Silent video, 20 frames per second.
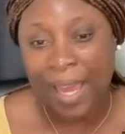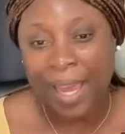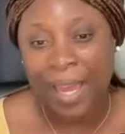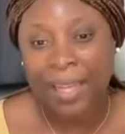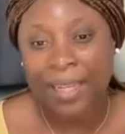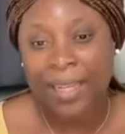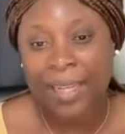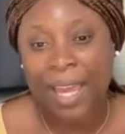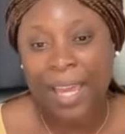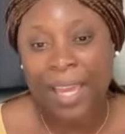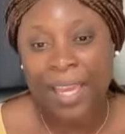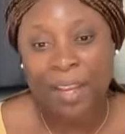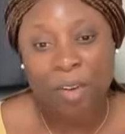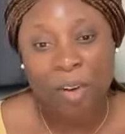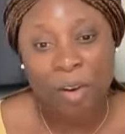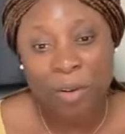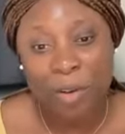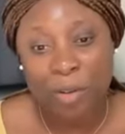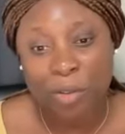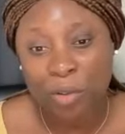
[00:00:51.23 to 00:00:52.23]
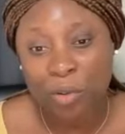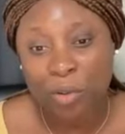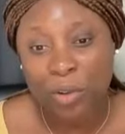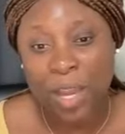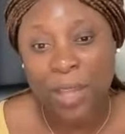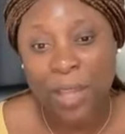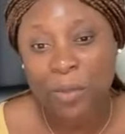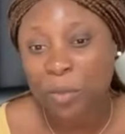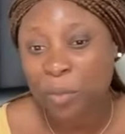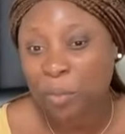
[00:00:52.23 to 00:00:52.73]
And I encourage you
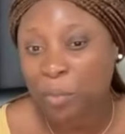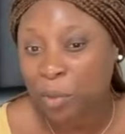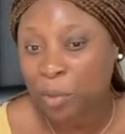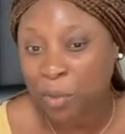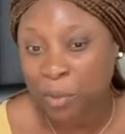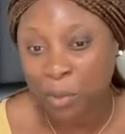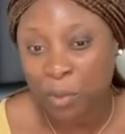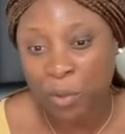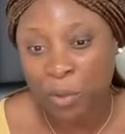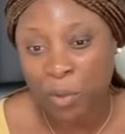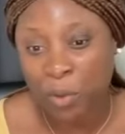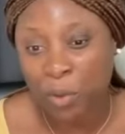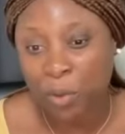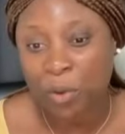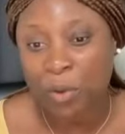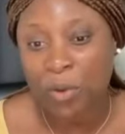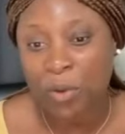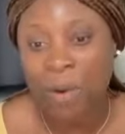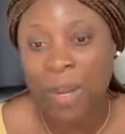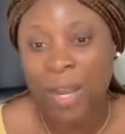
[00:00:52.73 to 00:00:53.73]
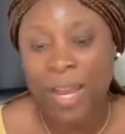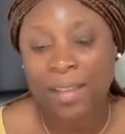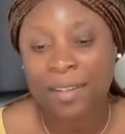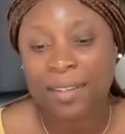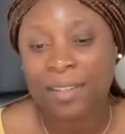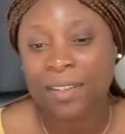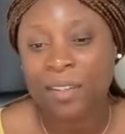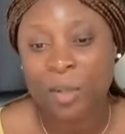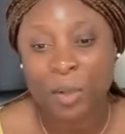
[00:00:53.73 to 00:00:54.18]
guys to pursue your goal and